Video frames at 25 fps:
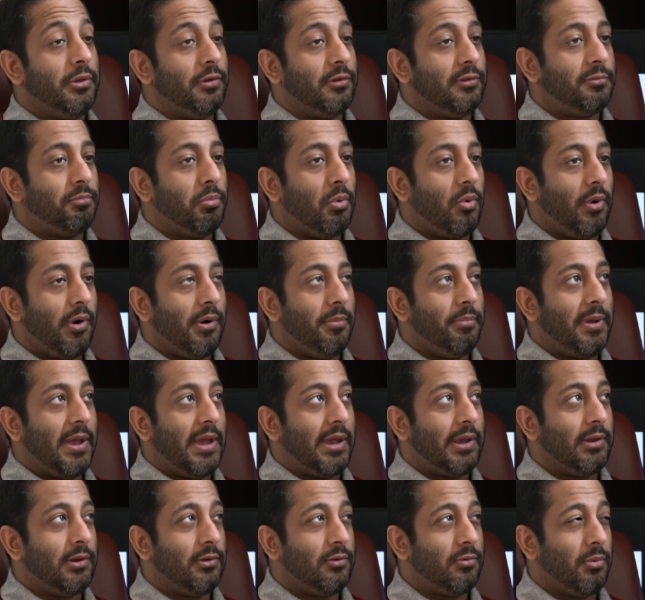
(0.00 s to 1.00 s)
the sport
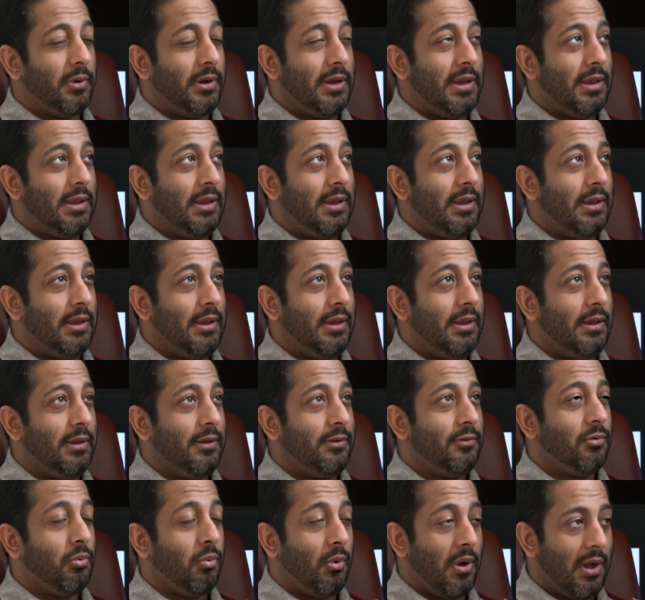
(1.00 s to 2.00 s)
back in
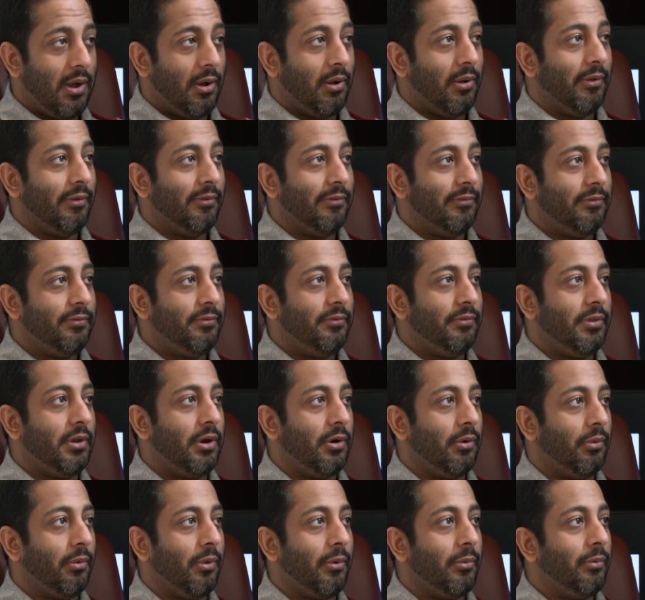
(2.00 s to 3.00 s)
2012,
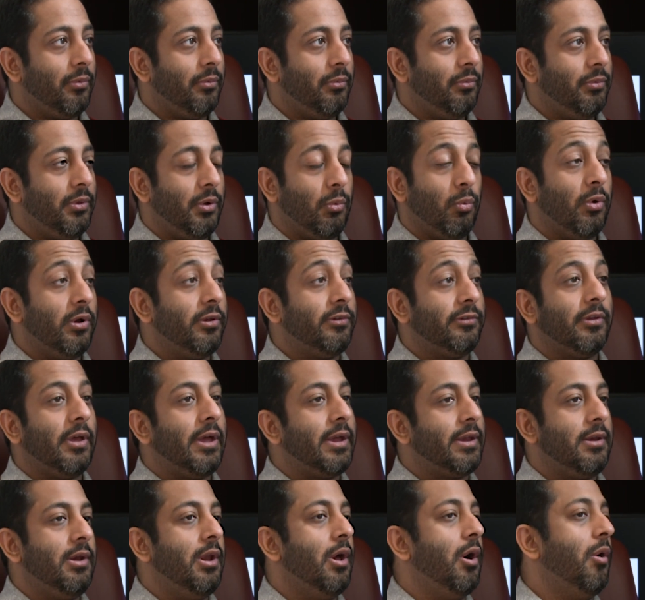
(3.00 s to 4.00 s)
there was
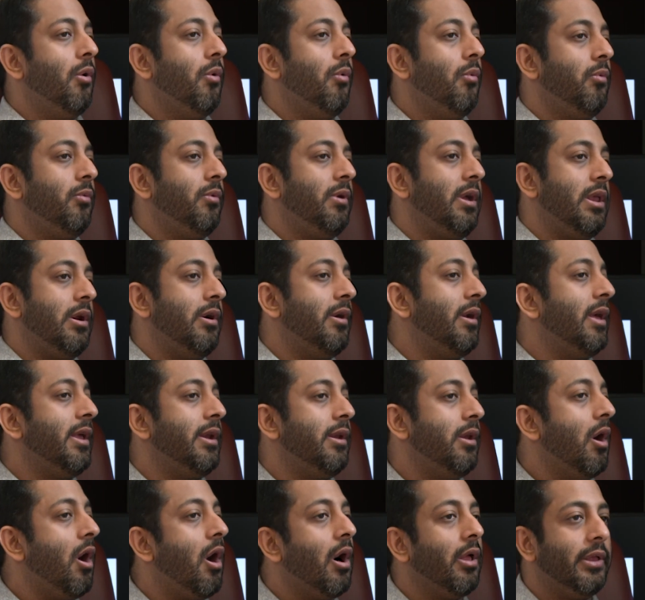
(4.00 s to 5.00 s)
like no
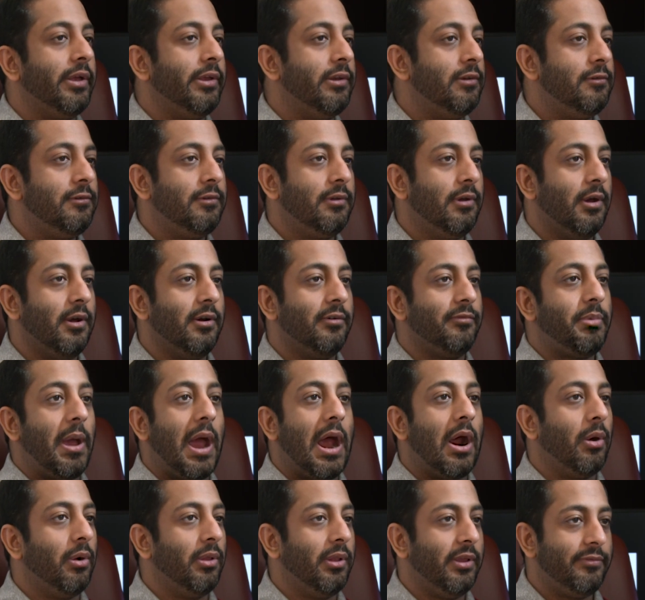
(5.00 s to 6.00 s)
internet knowledge of
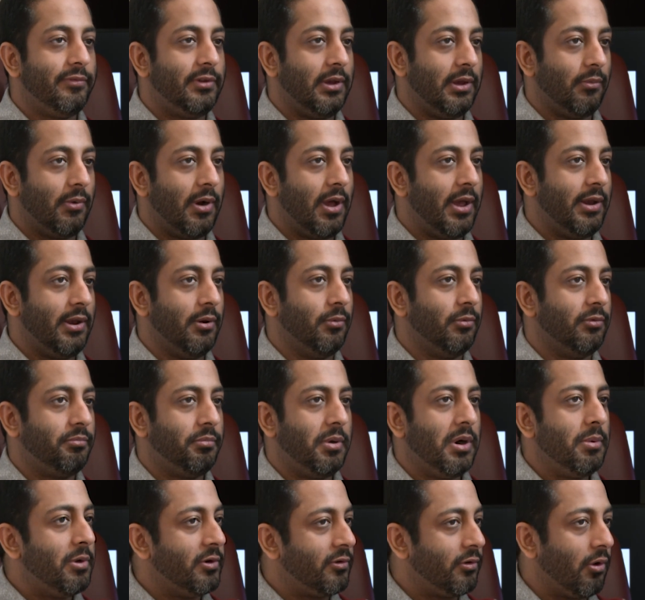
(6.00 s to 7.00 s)
powerlifting, right? It was
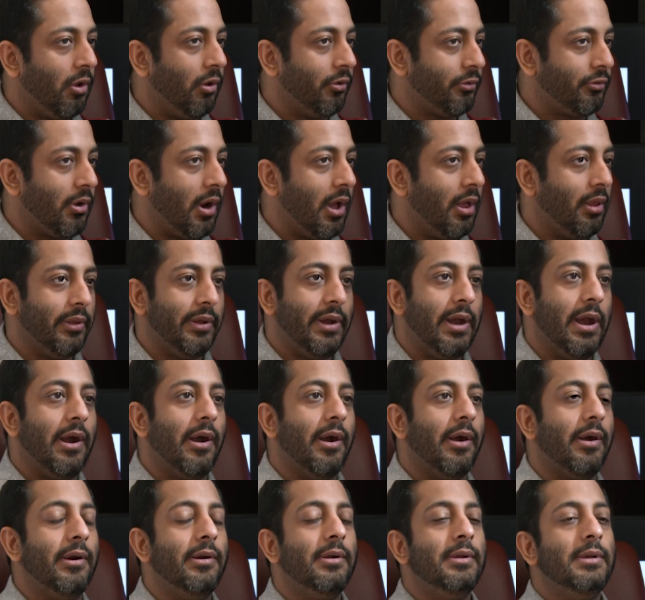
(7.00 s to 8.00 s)
pretty much all trial and
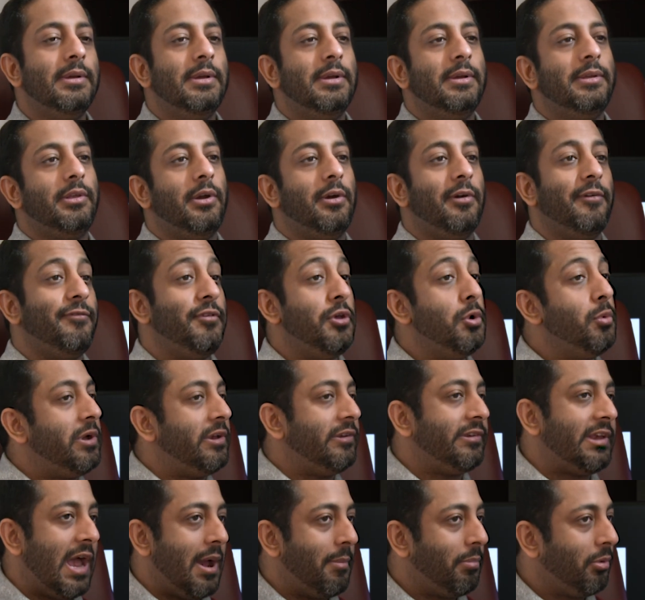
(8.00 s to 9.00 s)
error. There are a few
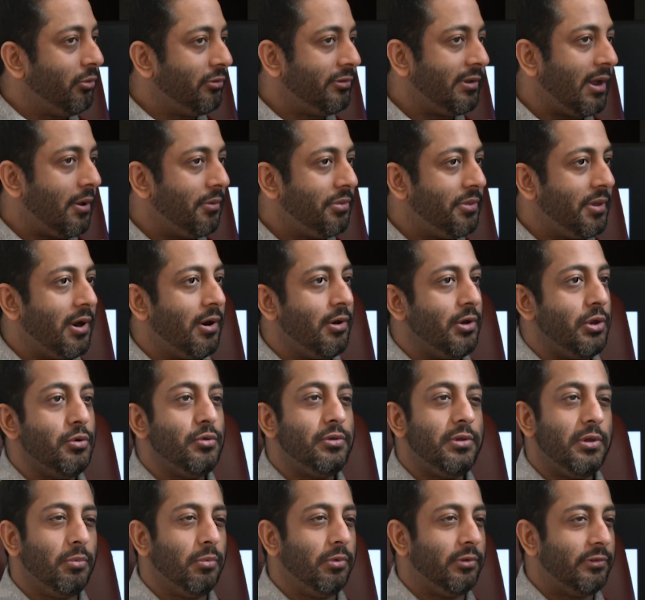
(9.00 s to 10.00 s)
examples out there.
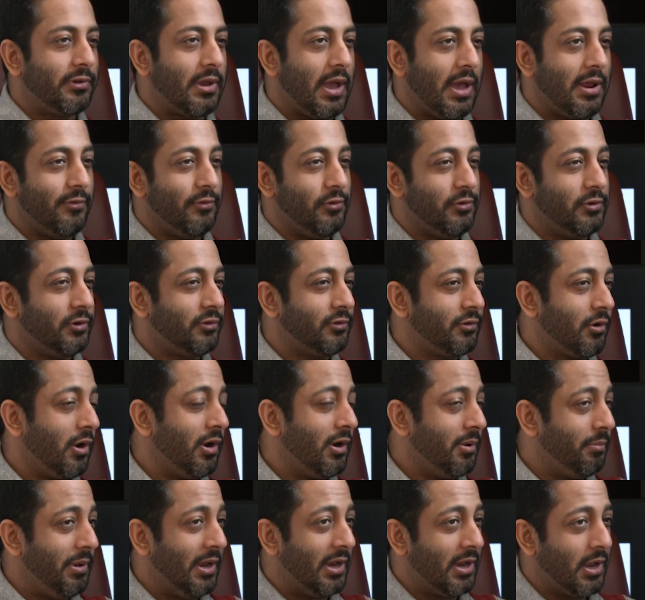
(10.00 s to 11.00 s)
YouTube was kind of just
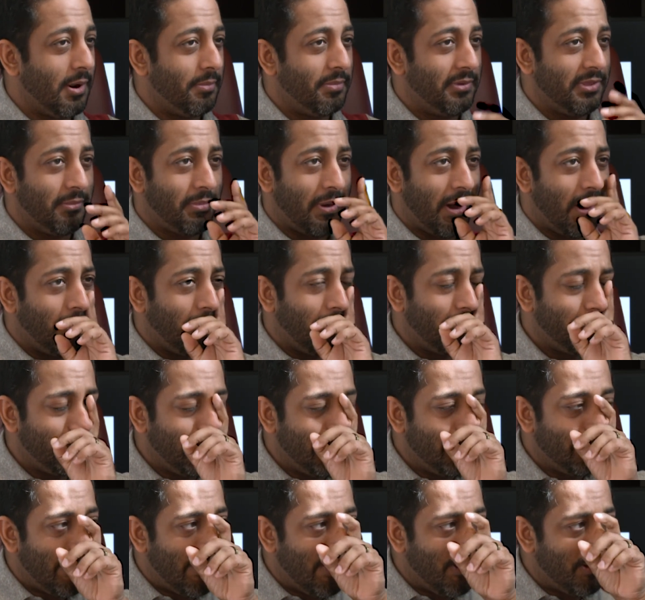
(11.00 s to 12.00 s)
starting to pick up in the
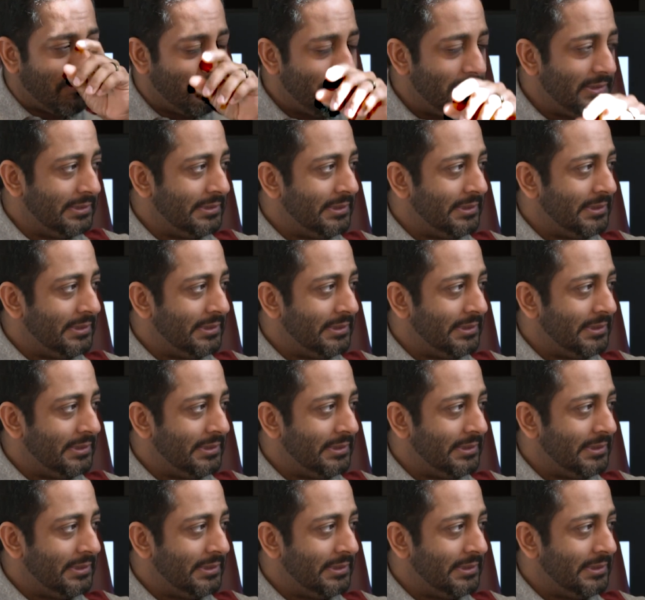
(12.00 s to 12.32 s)
powerlifting realm.